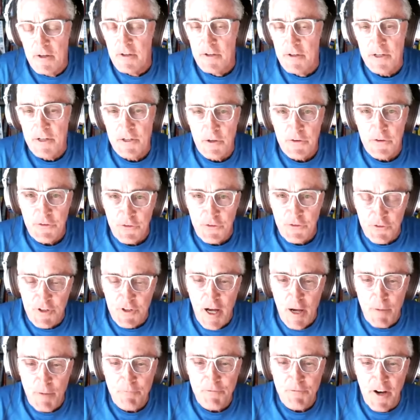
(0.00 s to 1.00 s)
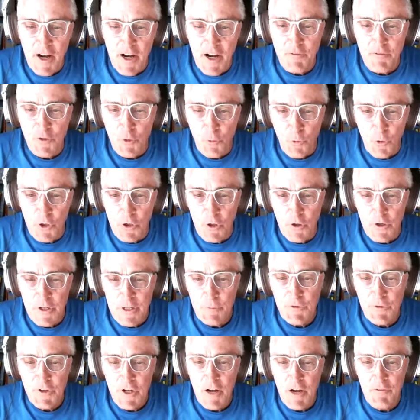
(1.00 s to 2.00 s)
You know, this is top five in the world. He
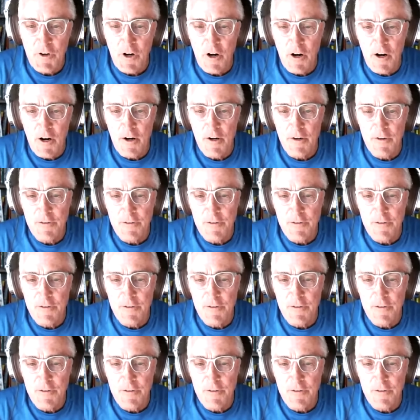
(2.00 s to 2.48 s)
was having a hard